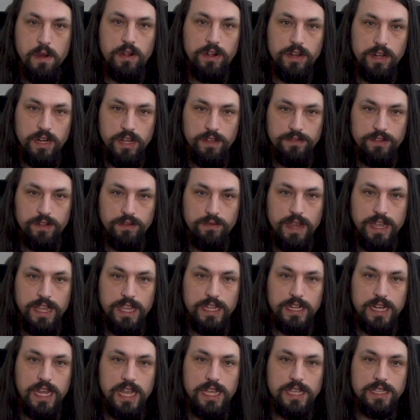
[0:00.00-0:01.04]
enough to
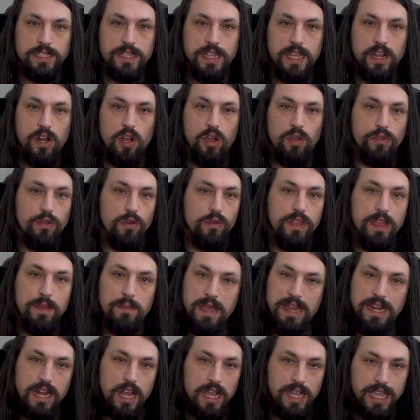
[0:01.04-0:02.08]
recognize that although they
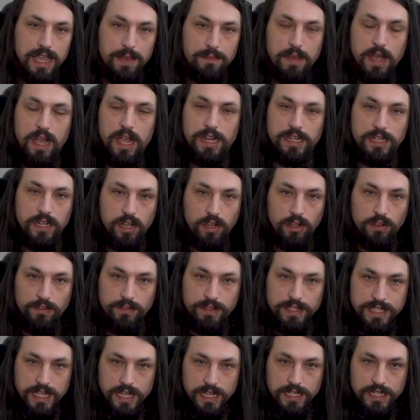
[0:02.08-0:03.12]
might not get behind all of
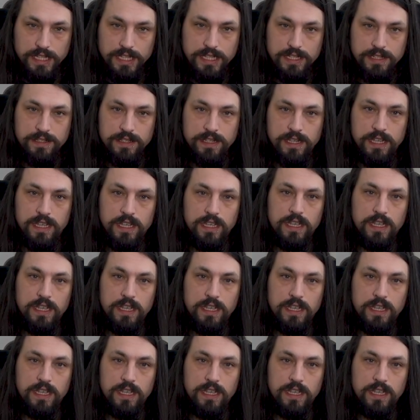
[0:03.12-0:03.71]
his ideas,